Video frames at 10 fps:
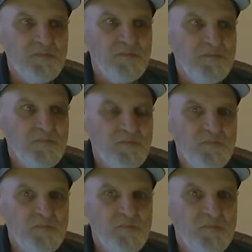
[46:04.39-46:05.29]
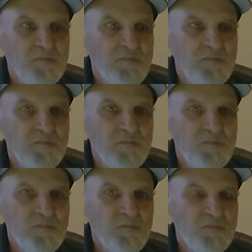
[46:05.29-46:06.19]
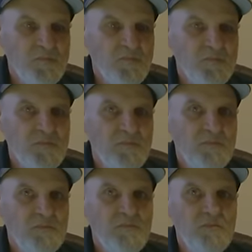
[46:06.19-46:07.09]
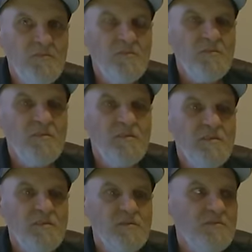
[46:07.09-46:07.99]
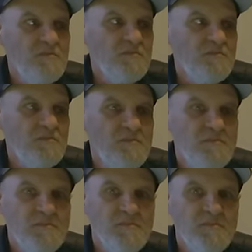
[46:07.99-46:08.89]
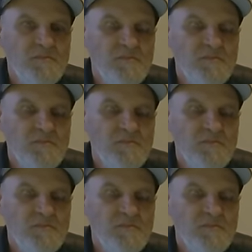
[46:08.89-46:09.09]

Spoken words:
[no speech]